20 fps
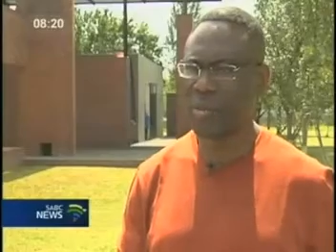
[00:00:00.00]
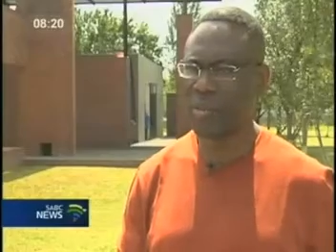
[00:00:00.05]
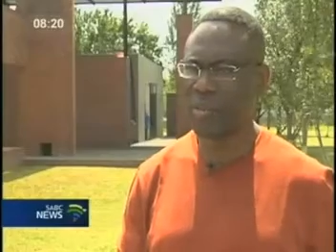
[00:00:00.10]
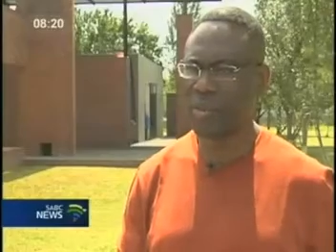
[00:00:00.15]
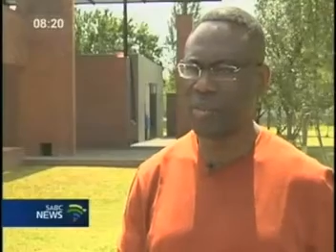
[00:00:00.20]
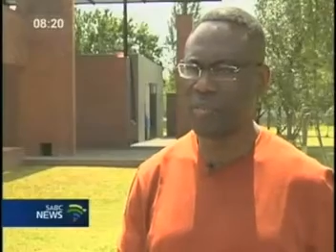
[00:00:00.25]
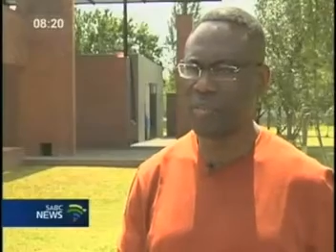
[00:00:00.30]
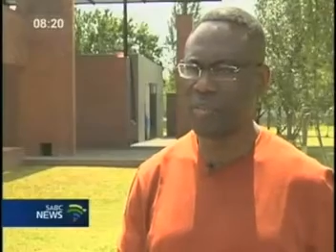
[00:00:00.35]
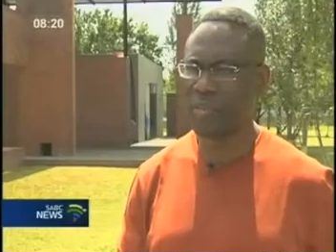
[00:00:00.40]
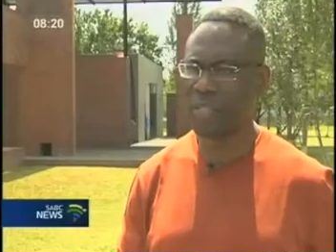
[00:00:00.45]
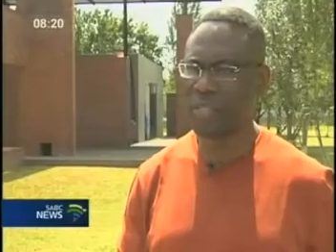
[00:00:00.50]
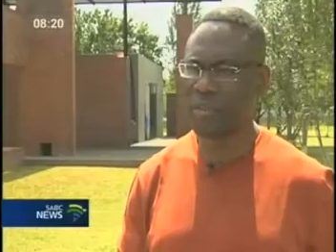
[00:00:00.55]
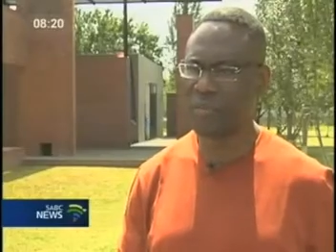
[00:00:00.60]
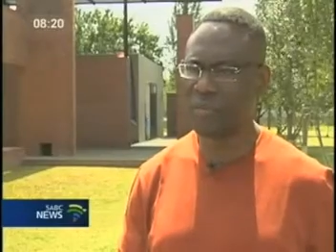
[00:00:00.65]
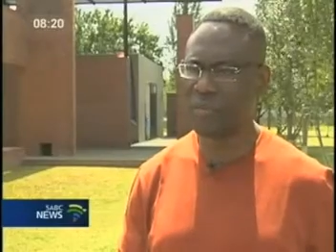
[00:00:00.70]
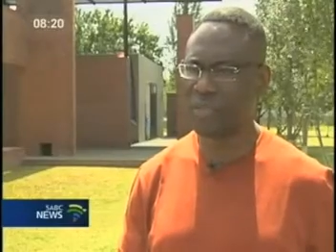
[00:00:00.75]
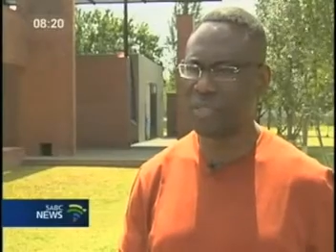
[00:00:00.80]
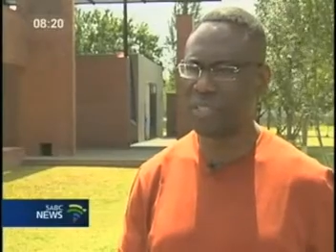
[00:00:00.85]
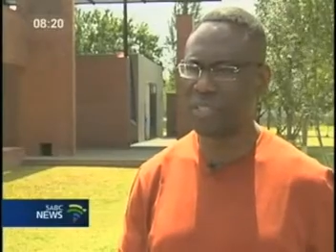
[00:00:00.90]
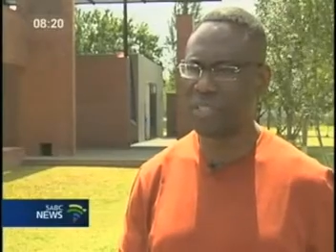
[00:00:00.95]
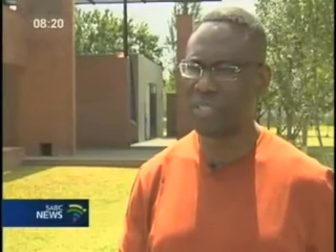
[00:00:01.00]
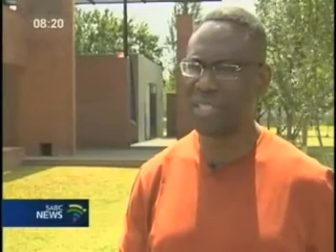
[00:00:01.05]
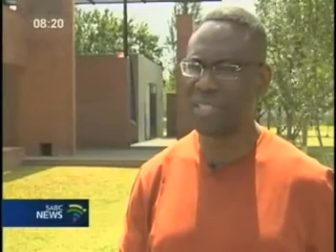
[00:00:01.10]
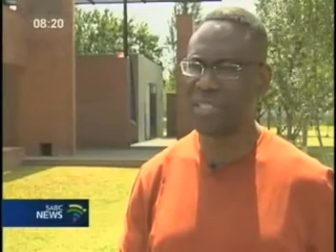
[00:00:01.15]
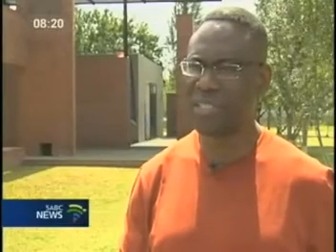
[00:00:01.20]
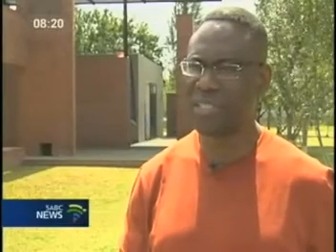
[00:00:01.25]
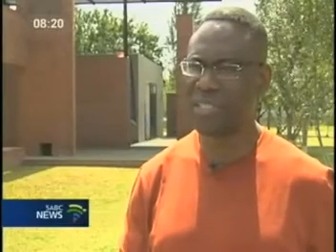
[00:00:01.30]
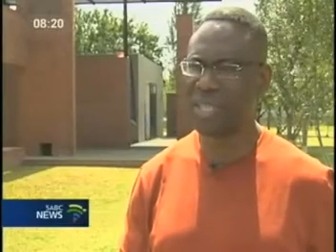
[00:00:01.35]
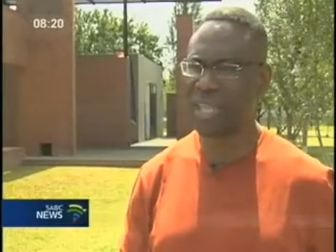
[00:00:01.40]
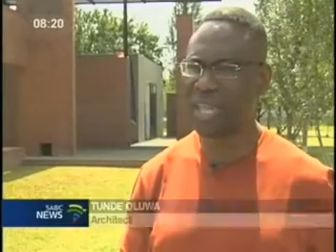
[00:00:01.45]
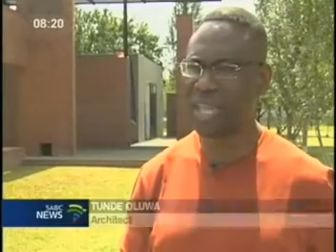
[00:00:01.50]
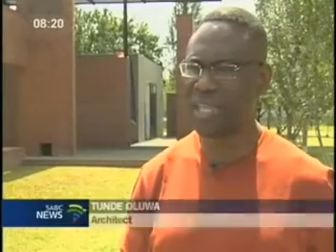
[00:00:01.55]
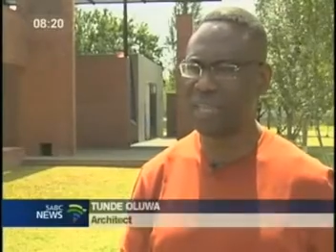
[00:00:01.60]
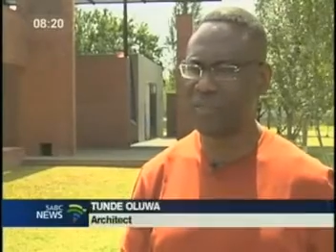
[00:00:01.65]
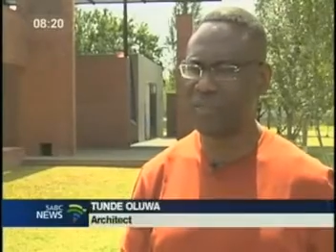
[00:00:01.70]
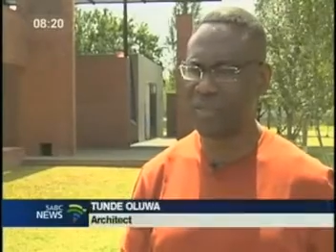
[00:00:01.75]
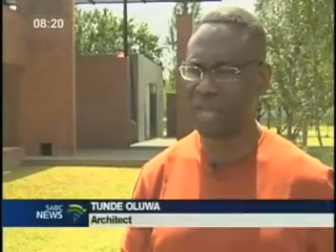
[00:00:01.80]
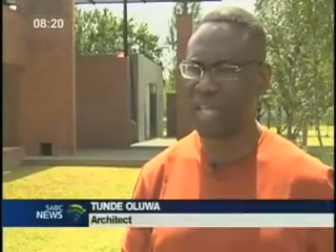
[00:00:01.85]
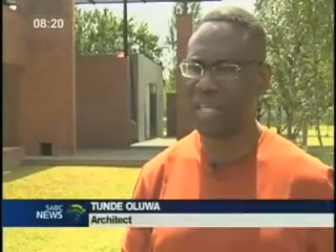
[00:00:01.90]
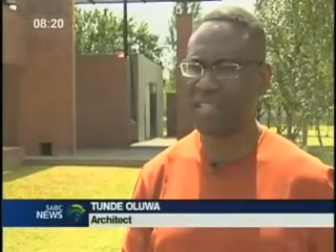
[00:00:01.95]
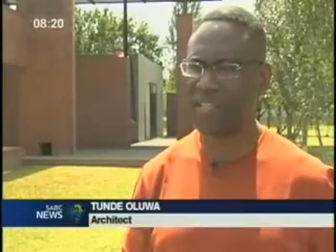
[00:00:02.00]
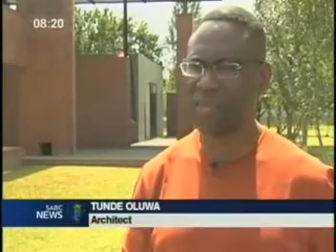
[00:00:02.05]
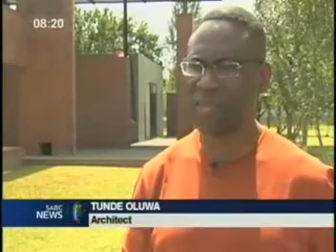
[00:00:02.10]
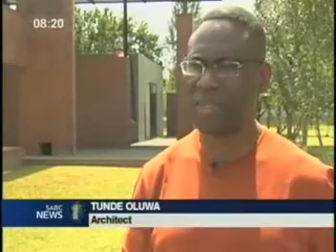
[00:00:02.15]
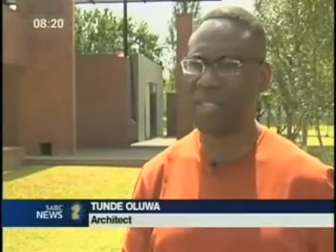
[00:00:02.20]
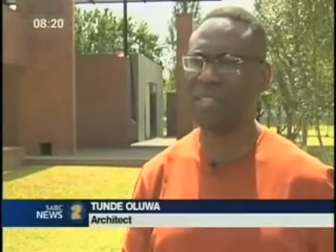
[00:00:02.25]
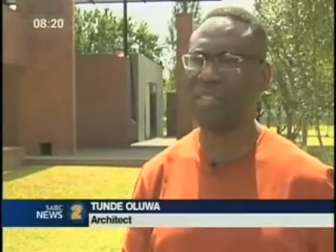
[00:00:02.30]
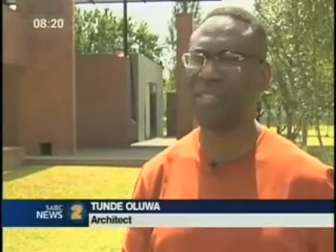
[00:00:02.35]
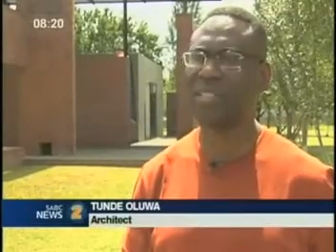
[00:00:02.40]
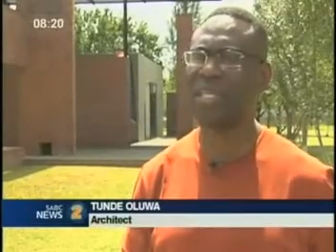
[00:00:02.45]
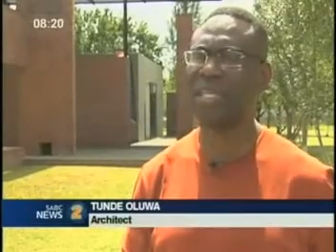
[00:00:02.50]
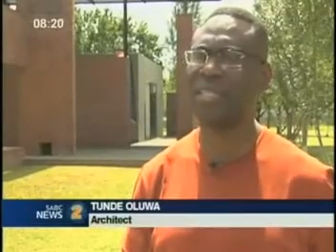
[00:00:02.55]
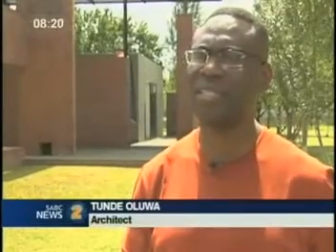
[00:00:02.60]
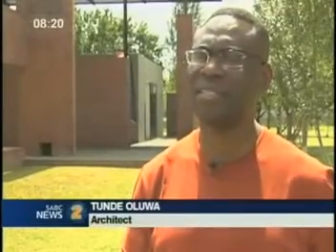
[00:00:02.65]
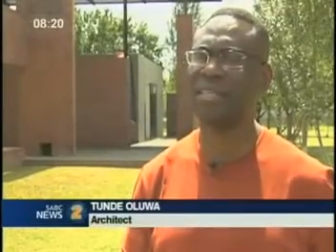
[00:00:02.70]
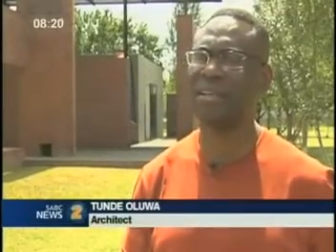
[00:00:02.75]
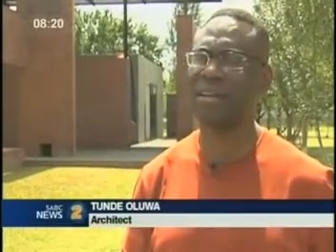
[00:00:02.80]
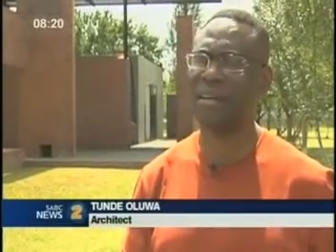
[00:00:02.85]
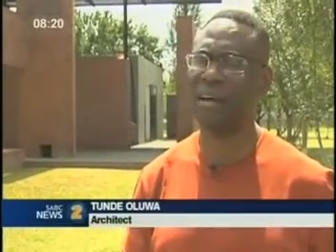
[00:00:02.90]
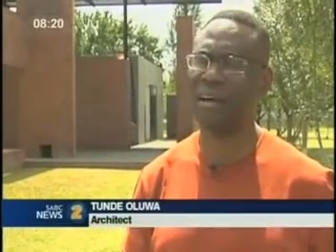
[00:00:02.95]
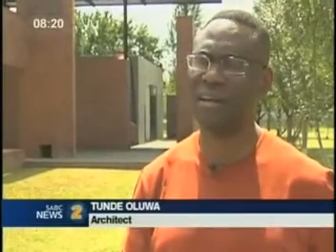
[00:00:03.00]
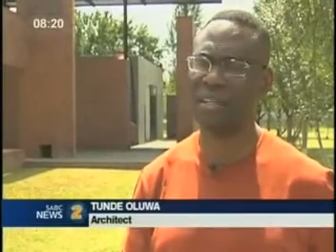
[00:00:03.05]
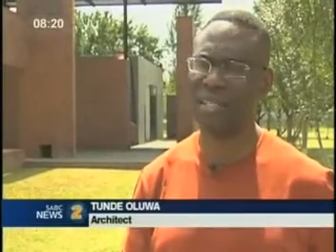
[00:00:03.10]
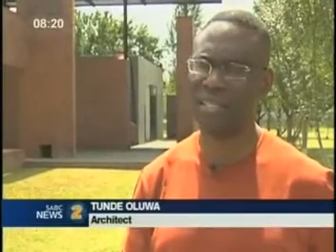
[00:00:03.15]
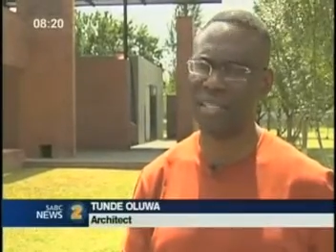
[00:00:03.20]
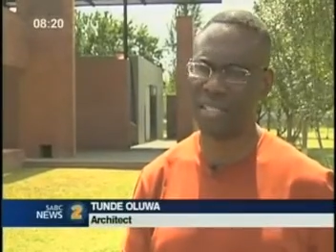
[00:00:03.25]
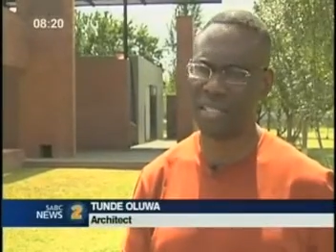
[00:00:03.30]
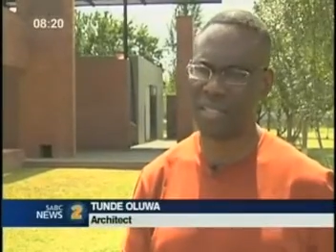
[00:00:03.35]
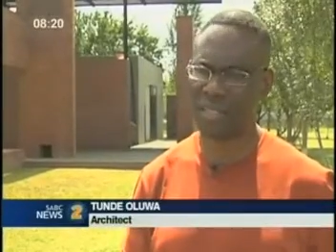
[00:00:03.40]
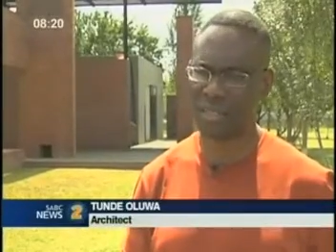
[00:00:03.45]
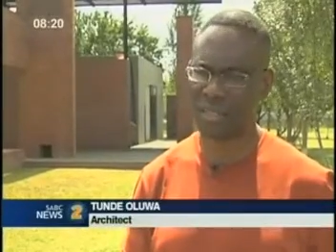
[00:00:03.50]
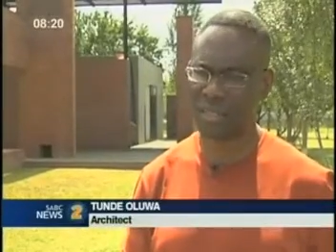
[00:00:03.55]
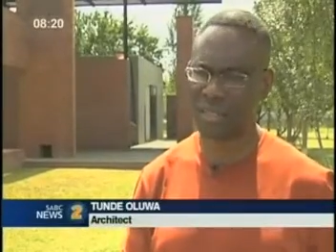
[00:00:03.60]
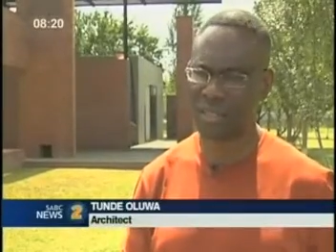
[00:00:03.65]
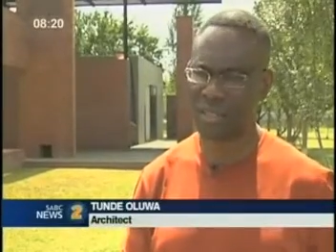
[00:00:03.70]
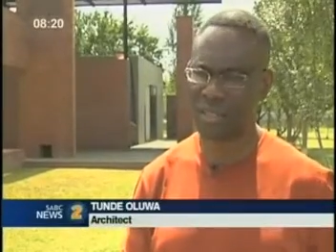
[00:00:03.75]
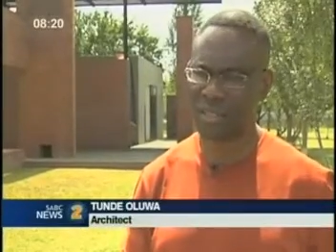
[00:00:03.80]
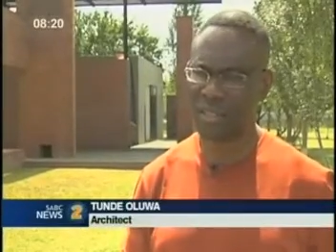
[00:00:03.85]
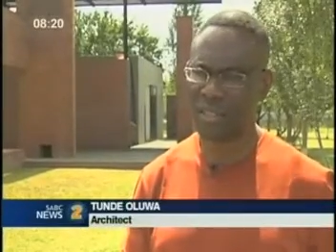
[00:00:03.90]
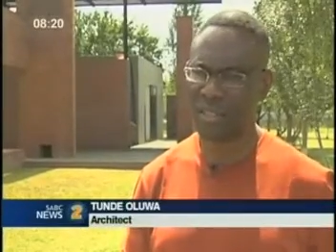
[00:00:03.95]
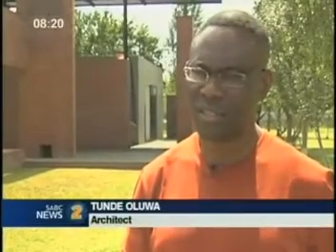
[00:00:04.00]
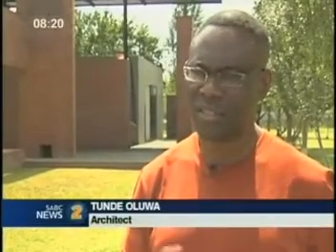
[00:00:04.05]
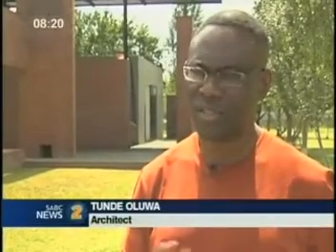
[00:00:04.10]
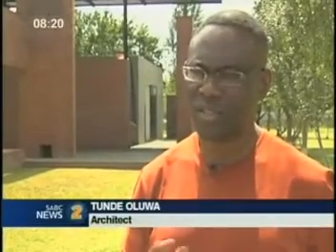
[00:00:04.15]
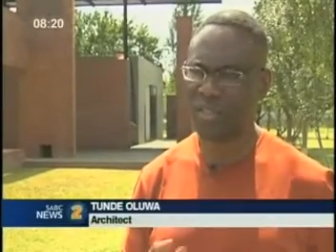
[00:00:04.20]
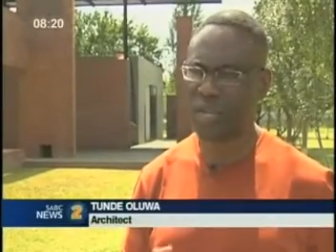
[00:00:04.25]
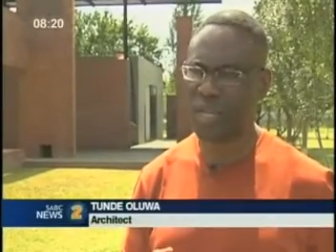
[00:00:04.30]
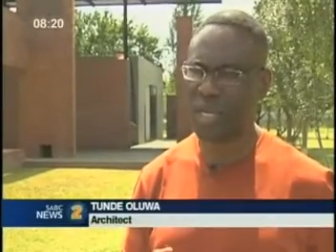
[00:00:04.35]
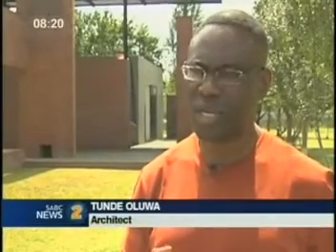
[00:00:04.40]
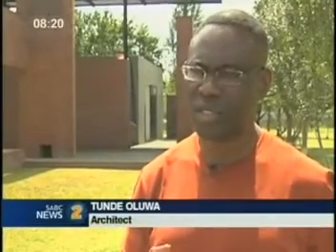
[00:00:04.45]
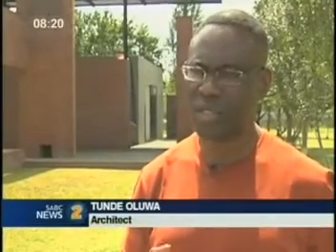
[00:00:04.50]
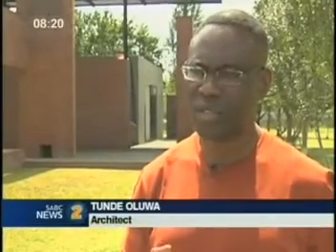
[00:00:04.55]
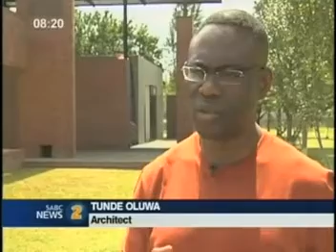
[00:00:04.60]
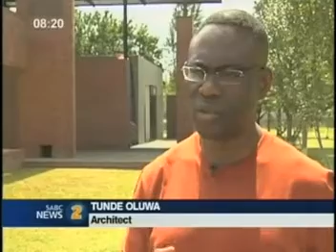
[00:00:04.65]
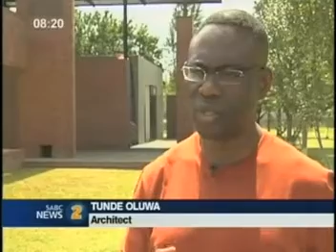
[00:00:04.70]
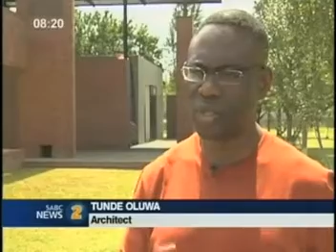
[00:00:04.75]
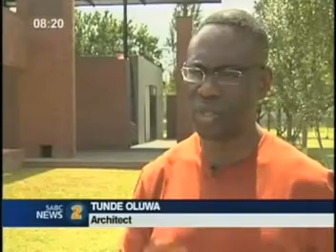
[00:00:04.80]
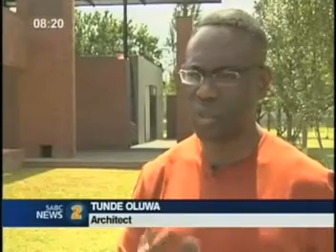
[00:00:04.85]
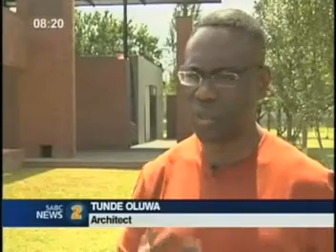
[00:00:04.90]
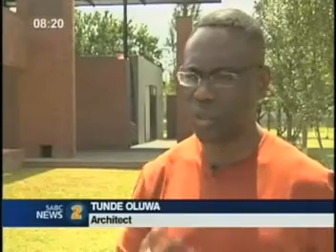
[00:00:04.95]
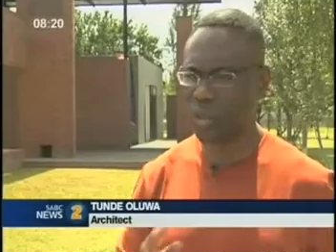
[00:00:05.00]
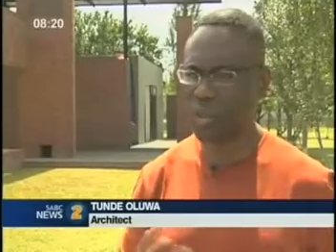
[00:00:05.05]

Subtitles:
a number of the different delightful aspects that architects try to